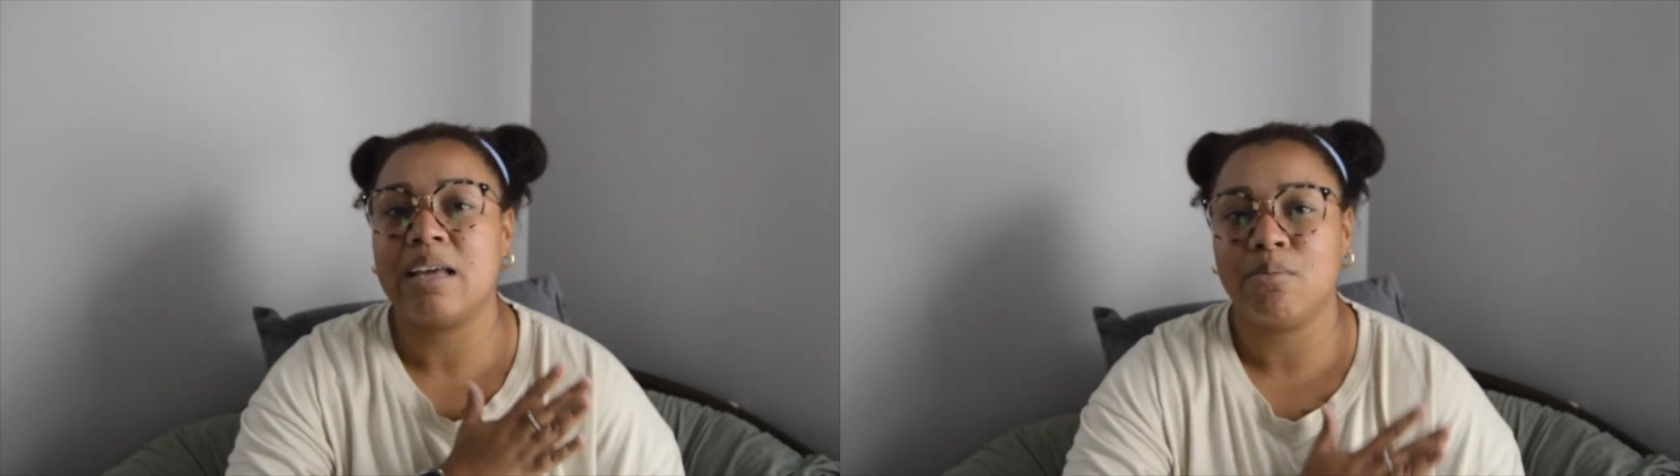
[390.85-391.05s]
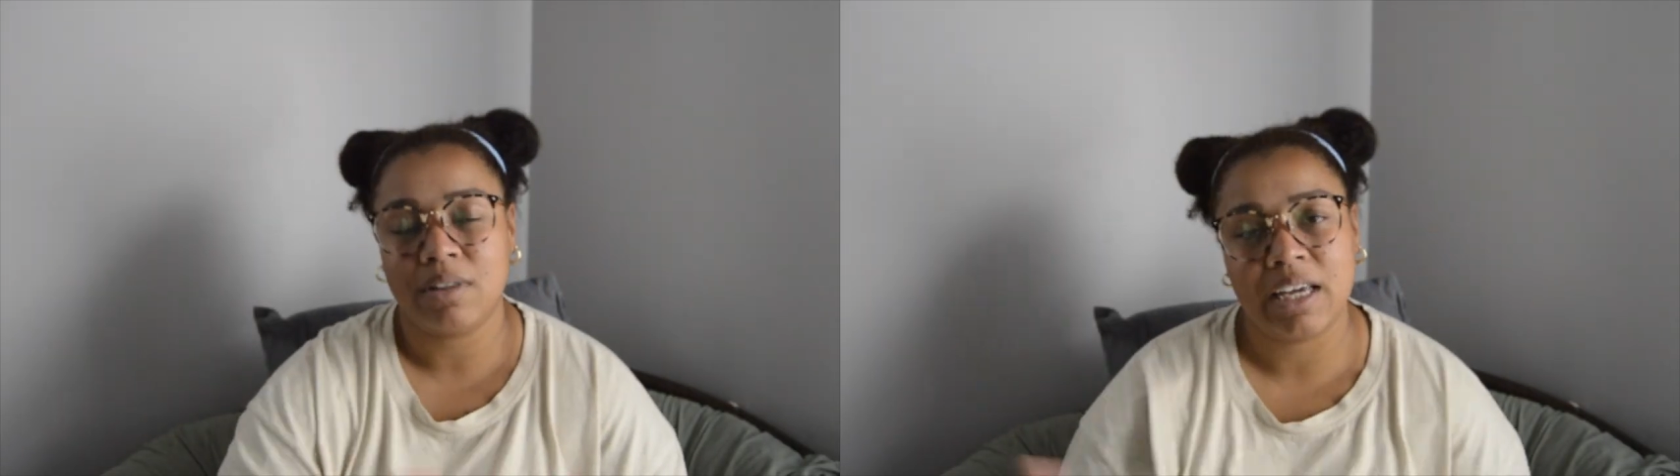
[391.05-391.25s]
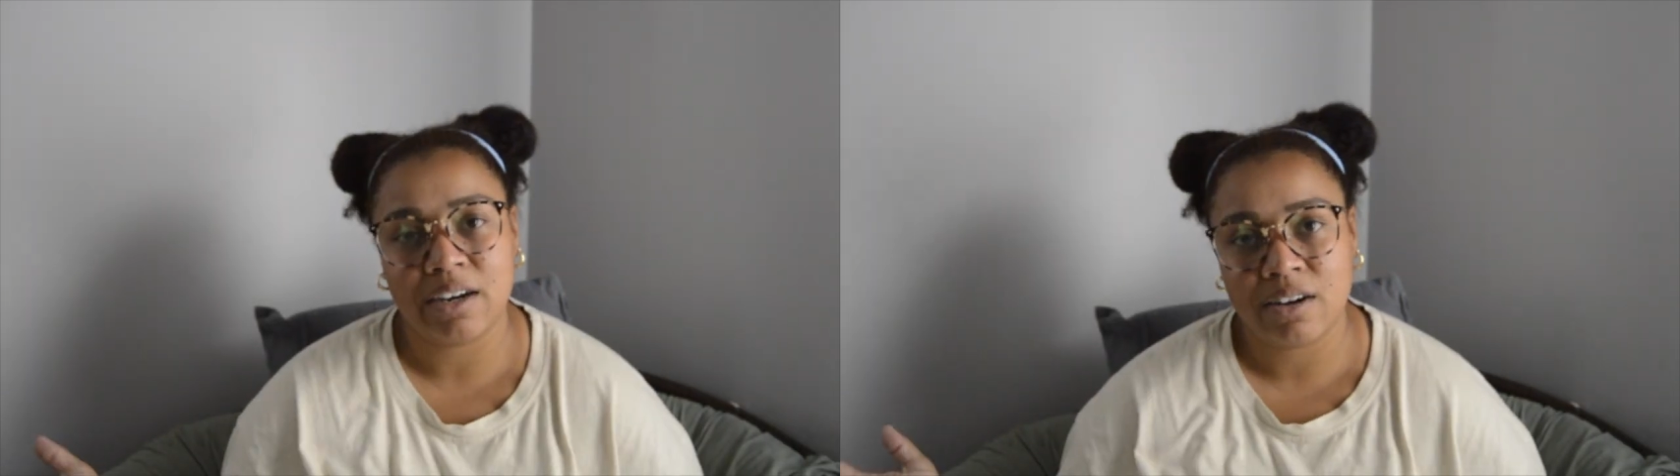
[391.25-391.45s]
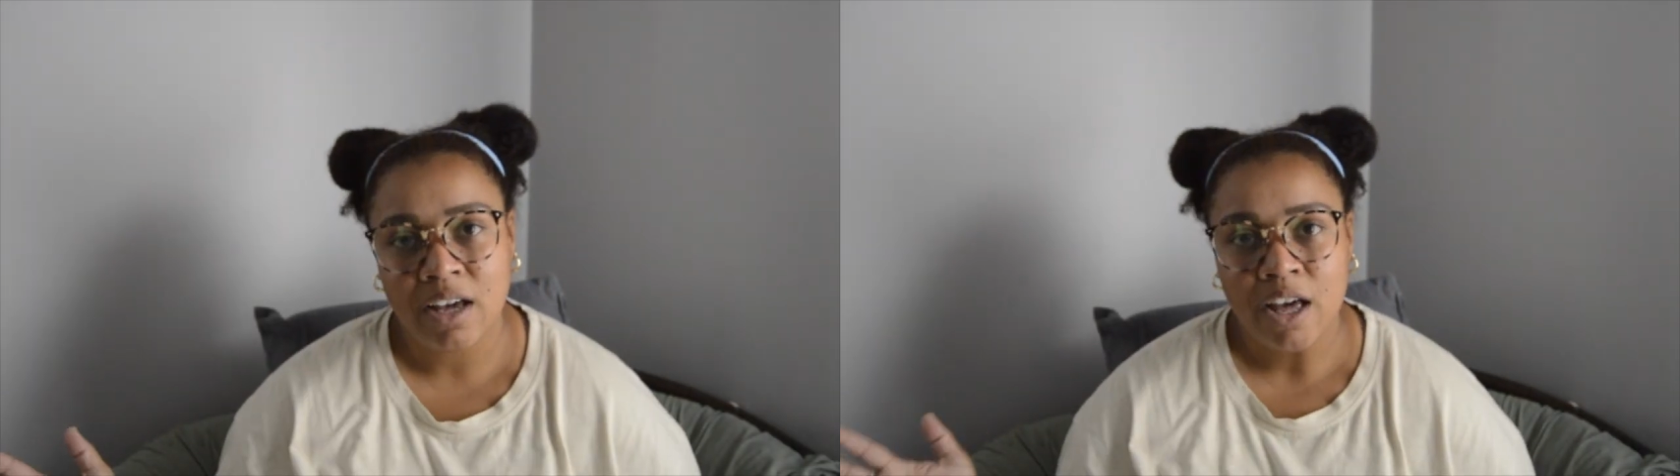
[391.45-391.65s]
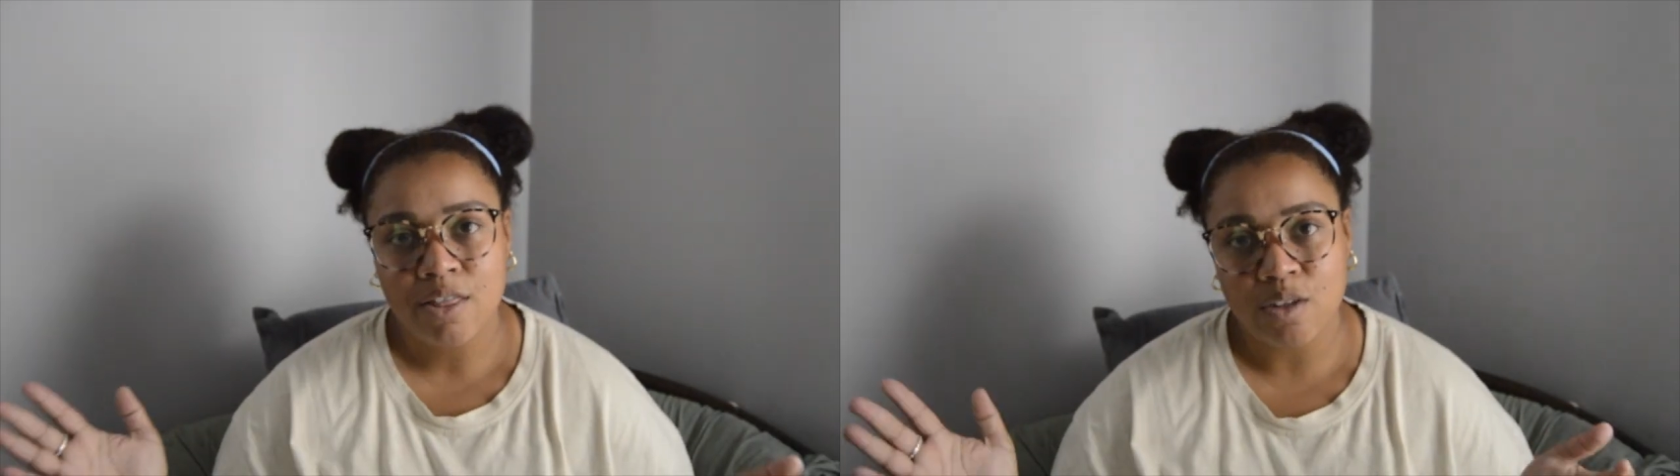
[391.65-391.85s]
and plan
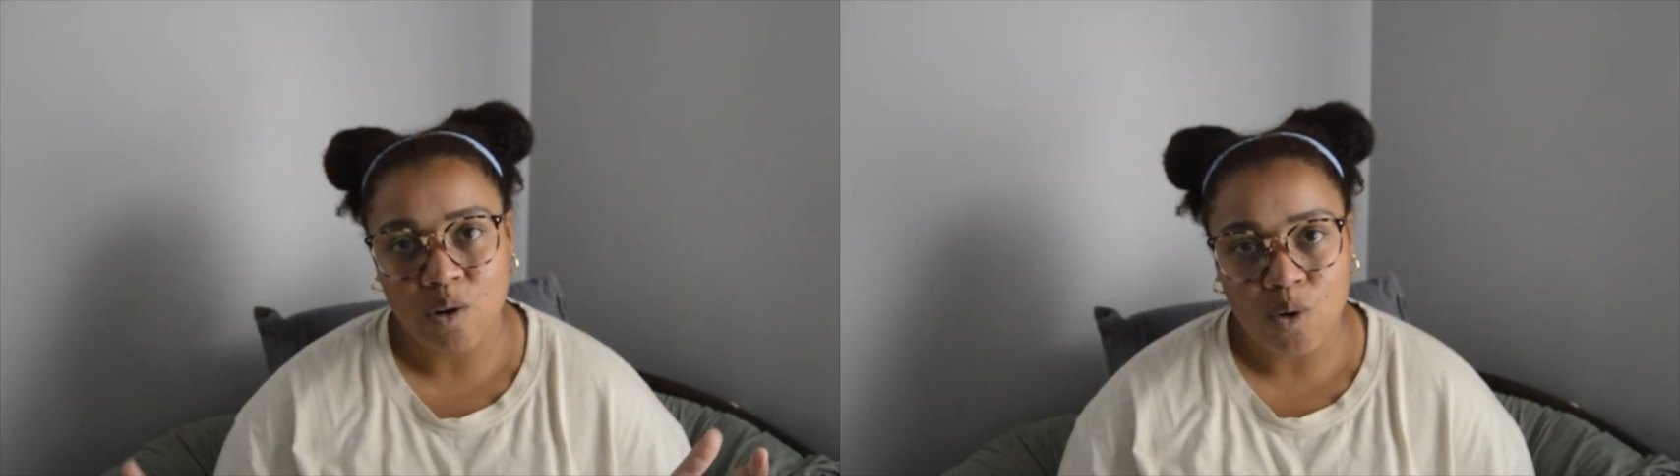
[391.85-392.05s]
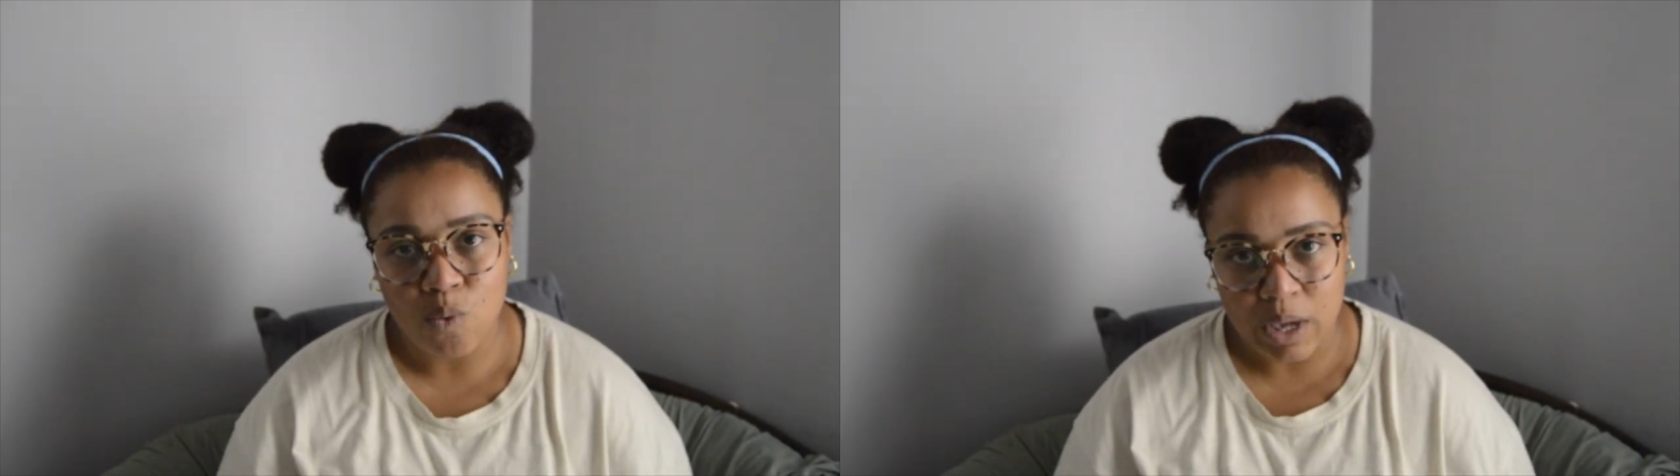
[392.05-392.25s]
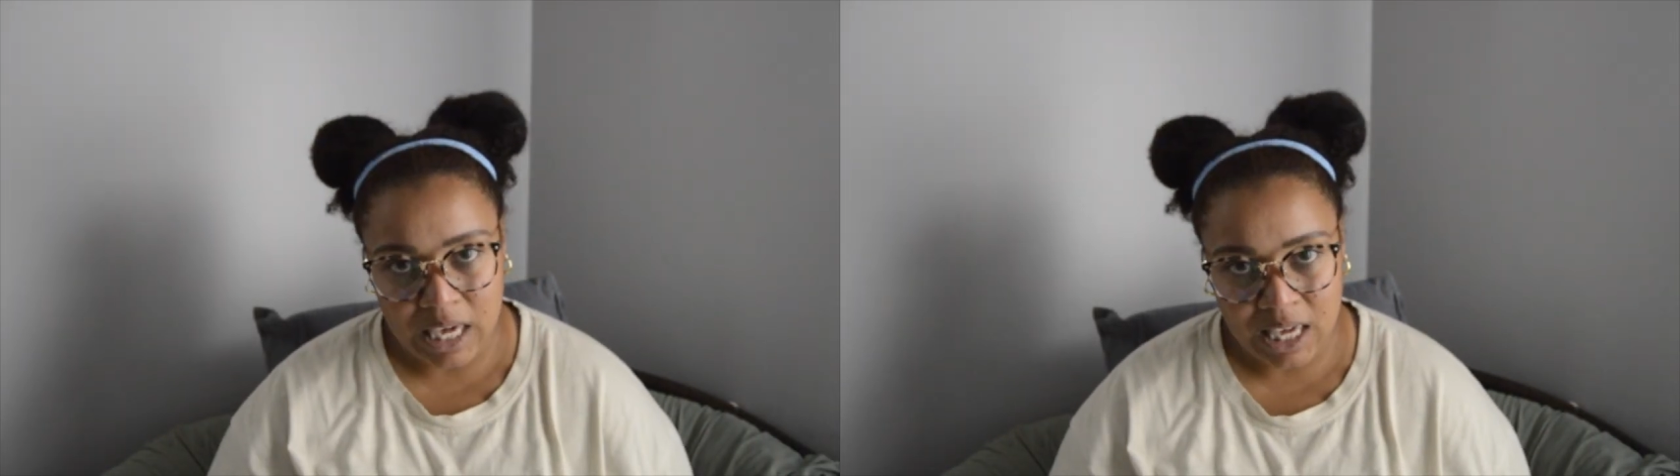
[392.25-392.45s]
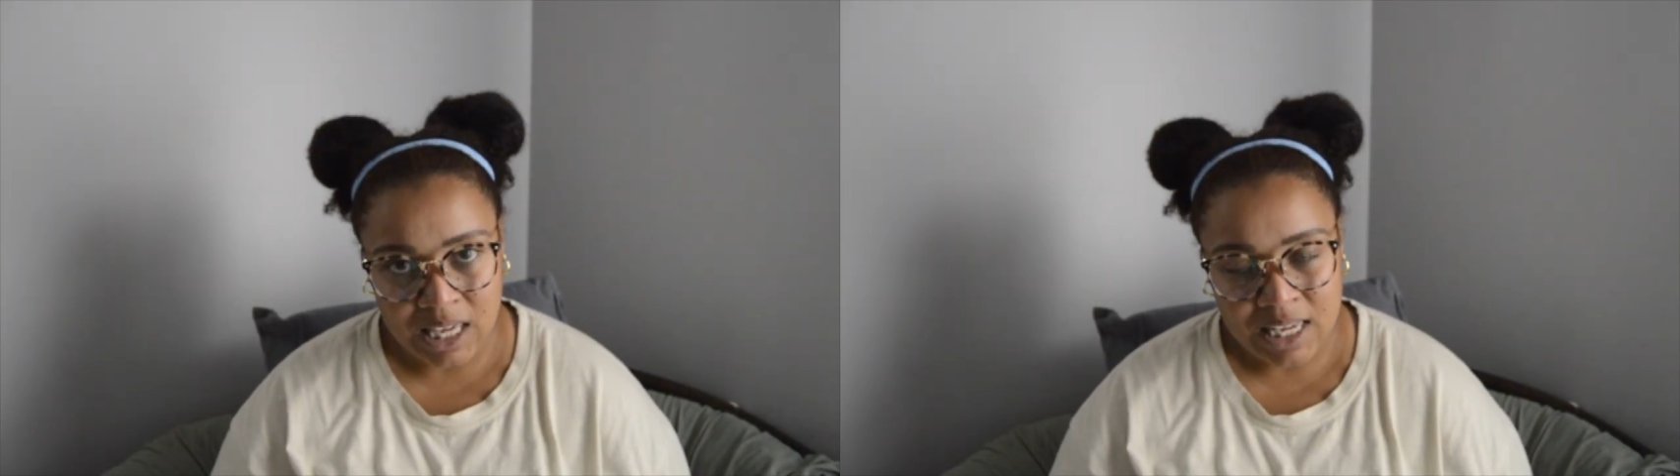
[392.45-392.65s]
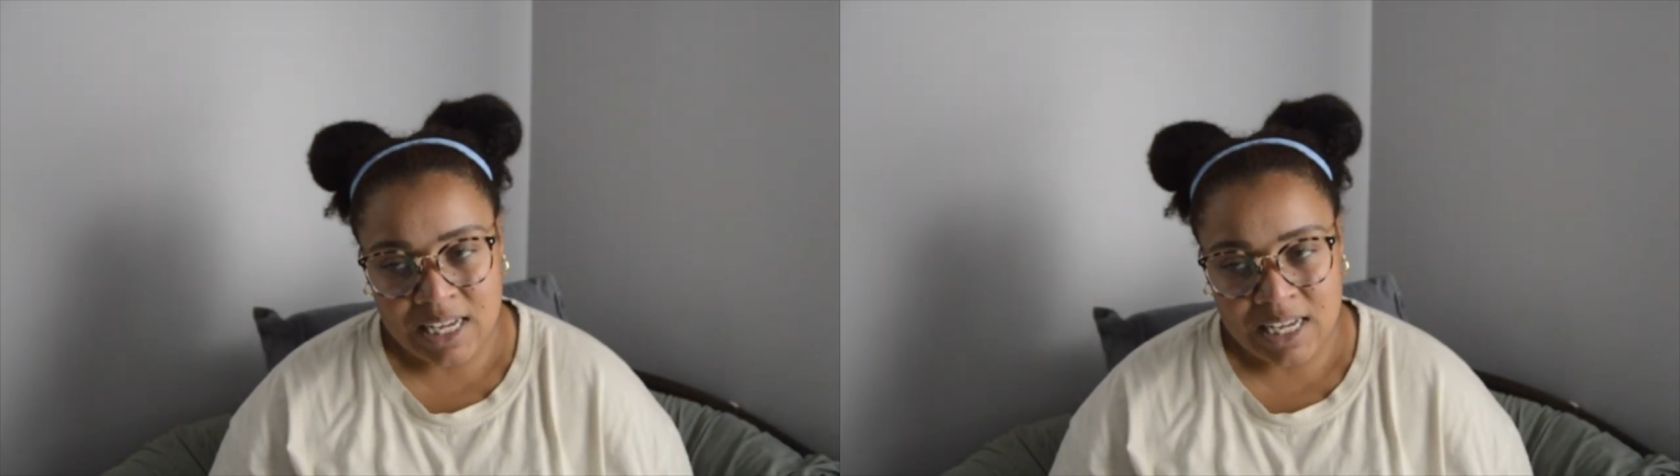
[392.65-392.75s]
the whole week.